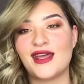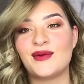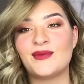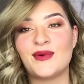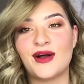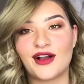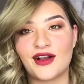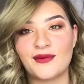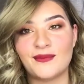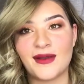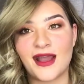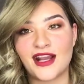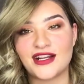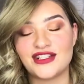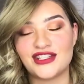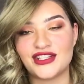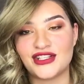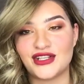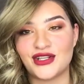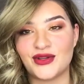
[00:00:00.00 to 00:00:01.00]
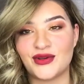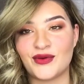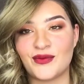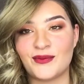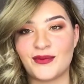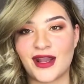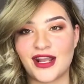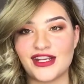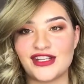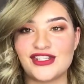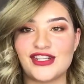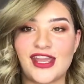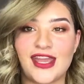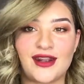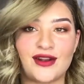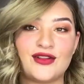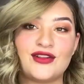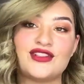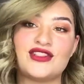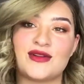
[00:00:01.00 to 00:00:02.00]
everyone, welcome back to my
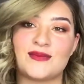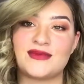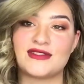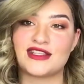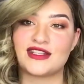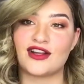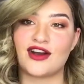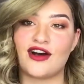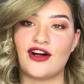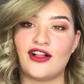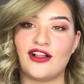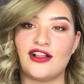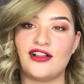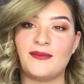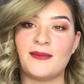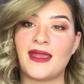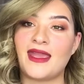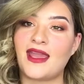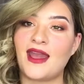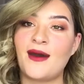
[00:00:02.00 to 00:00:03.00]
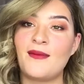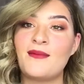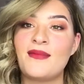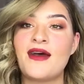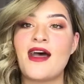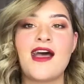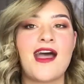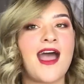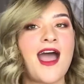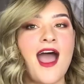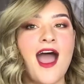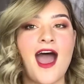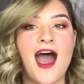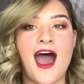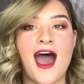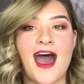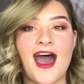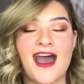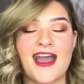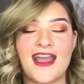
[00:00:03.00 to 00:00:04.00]
channel, GYPSYFALL Makeup.
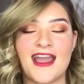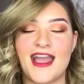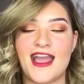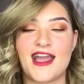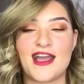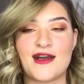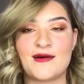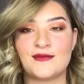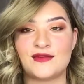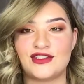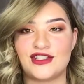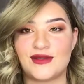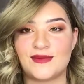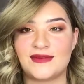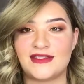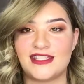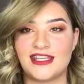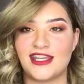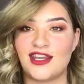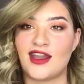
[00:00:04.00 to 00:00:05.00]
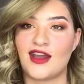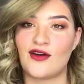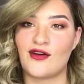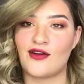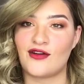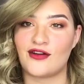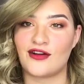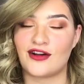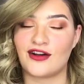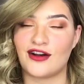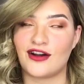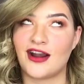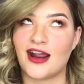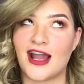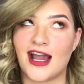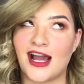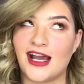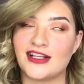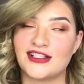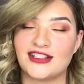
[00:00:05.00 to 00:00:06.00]
I am Gypsy, or
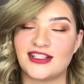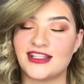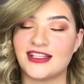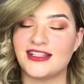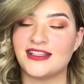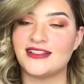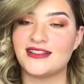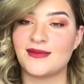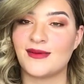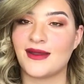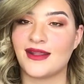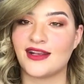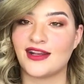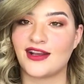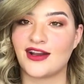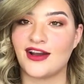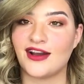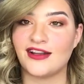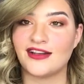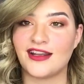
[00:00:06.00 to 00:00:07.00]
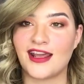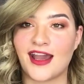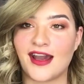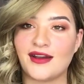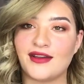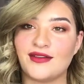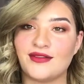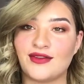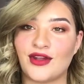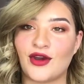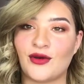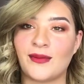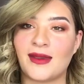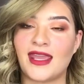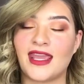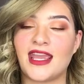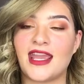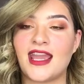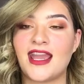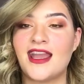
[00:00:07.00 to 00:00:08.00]
Ashley, depending on how you know
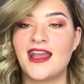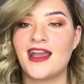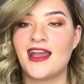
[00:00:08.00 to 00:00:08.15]
me.